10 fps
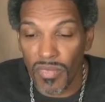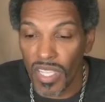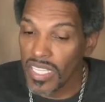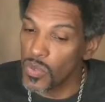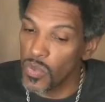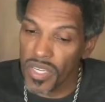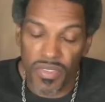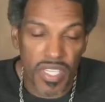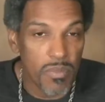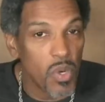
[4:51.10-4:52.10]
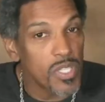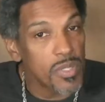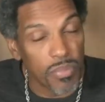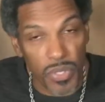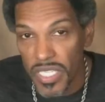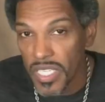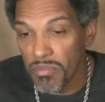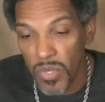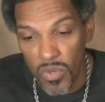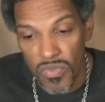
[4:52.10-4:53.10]
It is one of the most
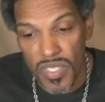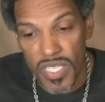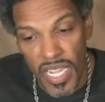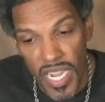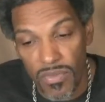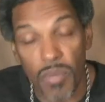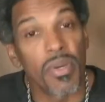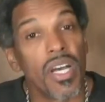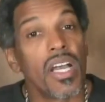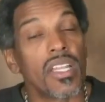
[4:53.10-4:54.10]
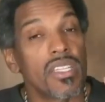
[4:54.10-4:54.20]
brilliant moves ever, but